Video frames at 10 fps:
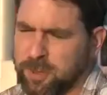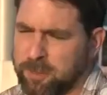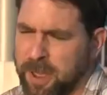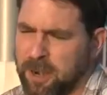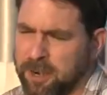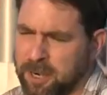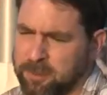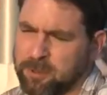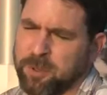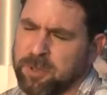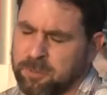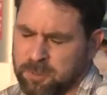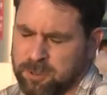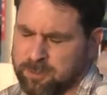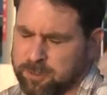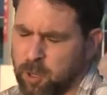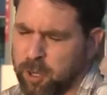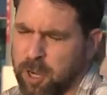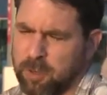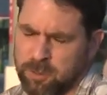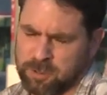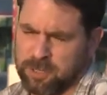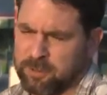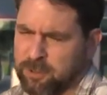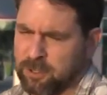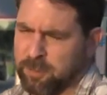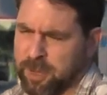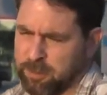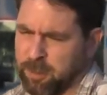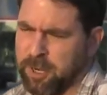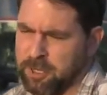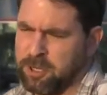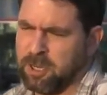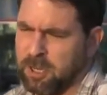been a pattern here between what's going on with the San Francisco Bay Bridge,